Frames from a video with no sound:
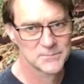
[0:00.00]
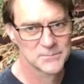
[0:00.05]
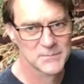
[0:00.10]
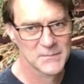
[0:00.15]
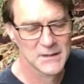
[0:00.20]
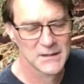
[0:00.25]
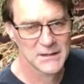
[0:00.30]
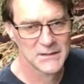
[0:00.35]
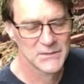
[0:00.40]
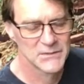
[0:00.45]

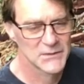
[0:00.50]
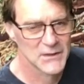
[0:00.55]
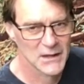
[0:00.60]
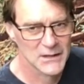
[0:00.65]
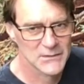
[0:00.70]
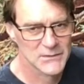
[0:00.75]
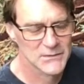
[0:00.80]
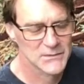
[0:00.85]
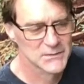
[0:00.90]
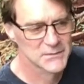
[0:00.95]

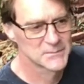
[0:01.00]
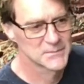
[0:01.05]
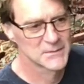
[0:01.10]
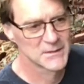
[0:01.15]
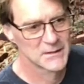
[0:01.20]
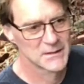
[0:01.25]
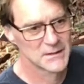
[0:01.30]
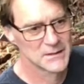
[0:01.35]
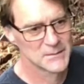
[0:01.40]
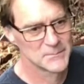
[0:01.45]
insects,
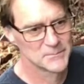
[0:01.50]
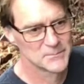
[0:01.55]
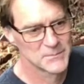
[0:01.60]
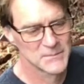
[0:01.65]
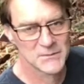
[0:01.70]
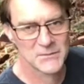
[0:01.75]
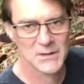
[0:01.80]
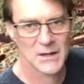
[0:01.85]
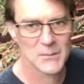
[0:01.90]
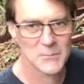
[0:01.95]

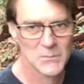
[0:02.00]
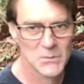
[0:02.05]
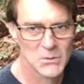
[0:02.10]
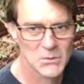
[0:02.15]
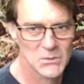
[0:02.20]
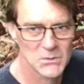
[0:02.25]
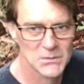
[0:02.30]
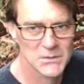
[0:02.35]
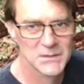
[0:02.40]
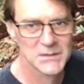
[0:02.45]
you've got
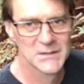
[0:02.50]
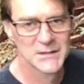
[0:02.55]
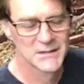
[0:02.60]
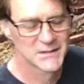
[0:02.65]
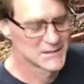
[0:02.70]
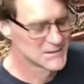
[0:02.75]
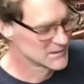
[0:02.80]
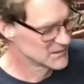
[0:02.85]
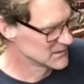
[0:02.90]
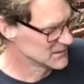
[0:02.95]
mold,
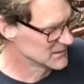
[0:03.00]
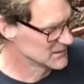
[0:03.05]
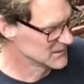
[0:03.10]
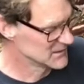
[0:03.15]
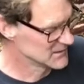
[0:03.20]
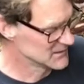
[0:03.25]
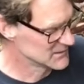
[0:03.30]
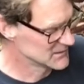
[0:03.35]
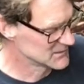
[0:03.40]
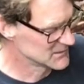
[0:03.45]

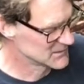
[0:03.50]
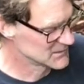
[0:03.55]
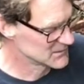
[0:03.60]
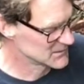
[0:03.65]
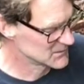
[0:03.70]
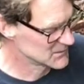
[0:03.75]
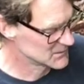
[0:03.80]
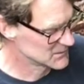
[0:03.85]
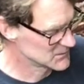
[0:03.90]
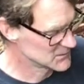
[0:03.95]
and
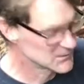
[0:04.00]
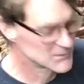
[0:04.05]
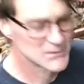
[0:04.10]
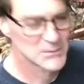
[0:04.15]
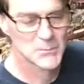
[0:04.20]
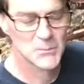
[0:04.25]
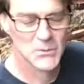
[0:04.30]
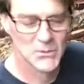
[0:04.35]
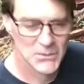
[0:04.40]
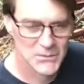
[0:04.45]
so it's
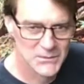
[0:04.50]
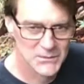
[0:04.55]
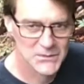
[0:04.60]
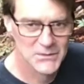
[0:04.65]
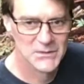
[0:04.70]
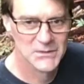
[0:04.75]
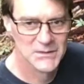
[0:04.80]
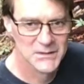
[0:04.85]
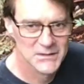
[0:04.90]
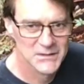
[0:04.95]
important
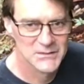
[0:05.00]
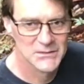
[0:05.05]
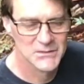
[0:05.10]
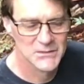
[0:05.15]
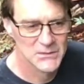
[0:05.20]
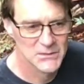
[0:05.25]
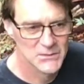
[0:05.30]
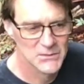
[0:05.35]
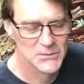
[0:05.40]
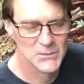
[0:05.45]
to
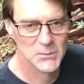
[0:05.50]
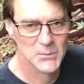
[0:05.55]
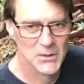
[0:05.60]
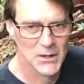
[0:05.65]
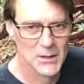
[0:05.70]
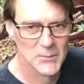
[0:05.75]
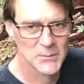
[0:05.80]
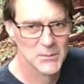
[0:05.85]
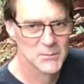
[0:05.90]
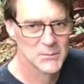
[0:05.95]
use the
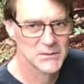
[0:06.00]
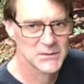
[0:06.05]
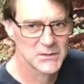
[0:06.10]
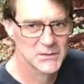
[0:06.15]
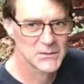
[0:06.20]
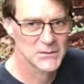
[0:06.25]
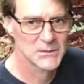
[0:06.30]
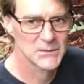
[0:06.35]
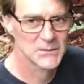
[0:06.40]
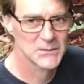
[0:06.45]
proper
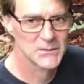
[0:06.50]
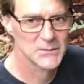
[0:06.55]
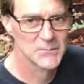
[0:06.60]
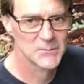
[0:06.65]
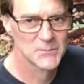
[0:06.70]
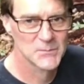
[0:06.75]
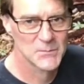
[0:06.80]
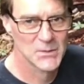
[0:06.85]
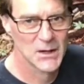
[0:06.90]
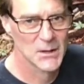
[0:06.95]
material,
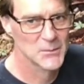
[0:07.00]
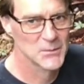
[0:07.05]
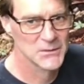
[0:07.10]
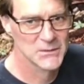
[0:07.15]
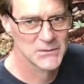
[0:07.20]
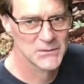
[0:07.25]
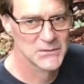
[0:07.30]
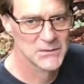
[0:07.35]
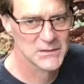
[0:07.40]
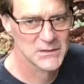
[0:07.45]
proper
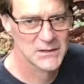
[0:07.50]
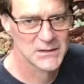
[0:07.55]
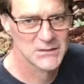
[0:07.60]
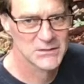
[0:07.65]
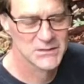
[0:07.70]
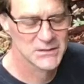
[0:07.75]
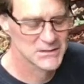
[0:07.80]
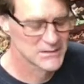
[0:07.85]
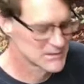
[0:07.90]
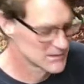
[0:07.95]

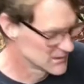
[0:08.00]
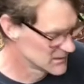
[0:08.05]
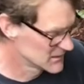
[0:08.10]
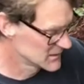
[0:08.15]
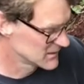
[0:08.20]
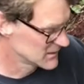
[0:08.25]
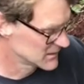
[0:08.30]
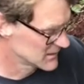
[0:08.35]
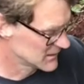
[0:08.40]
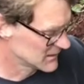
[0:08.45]
installation,
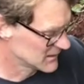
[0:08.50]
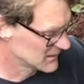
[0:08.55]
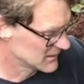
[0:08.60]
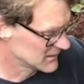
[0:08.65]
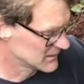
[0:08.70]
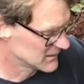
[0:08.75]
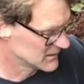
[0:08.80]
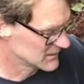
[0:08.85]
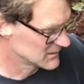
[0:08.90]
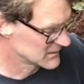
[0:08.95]

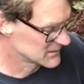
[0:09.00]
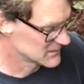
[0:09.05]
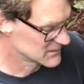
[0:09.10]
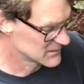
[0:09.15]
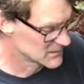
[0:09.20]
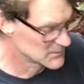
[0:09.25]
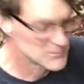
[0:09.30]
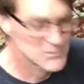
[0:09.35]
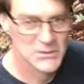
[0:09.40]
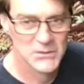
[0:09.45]

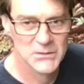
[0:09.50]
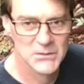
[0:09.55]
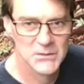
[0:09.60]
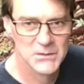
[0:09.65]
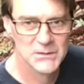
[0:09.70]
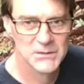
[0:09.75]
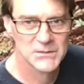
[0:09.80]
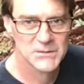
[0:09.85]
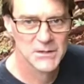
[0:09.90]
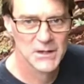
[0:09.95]
and to do a
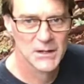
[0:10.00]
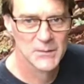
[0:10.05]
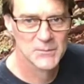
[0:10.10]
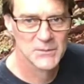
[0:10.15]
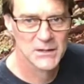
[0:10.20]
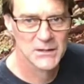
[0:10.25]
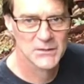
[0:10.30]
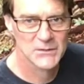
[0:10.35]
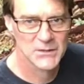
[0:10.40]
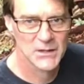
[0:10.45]
good job.
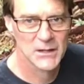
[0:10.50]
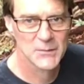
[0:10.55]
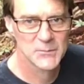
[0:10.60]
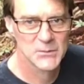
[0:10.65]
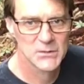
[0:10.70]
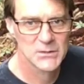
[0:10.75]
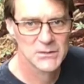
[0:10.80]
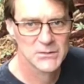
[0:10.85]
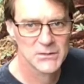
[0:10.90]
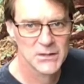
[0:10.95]
Take your time, do a
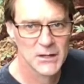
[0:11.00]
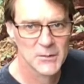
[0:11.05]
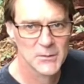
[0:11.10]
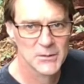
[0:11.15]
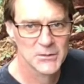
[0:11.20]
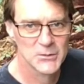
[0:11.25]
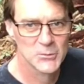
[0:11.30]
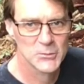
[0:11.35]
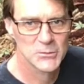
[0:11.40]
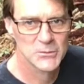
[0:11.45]
good job on
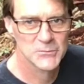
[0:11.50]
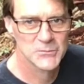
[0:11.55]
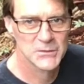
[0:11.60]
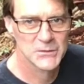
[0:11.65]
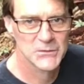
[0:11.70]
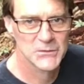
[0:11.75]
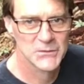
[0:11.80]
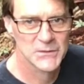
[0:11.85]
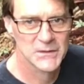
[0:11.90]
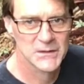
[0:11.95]
your roofing
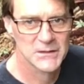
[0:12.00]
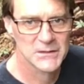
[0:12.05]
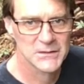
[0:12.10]
so that